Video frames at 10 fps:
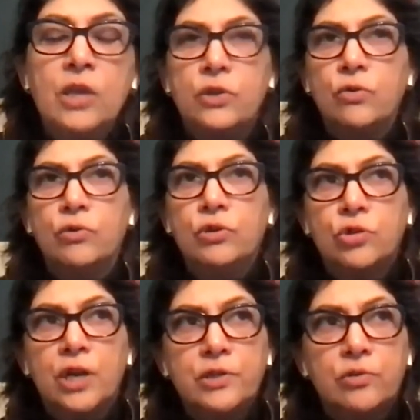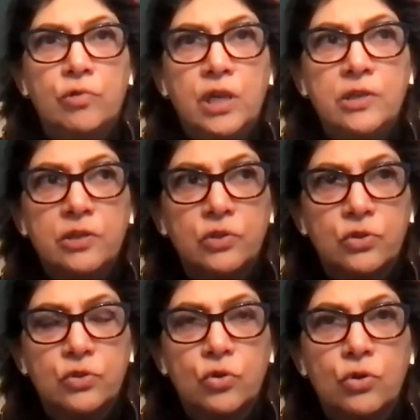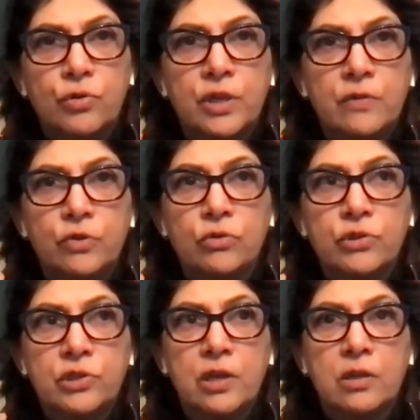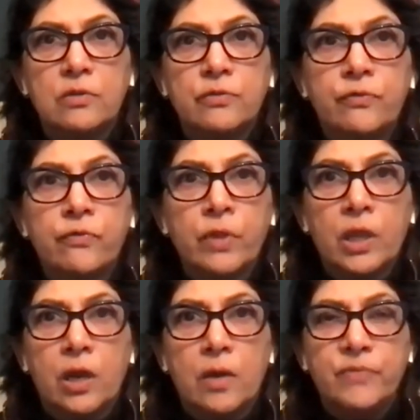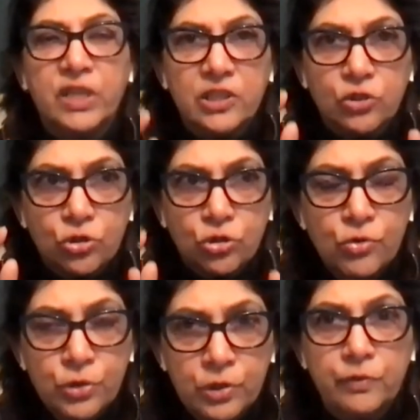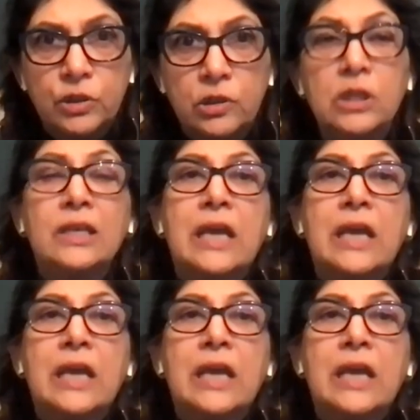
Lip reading: You know, you try to create a story of yourself that is truthful.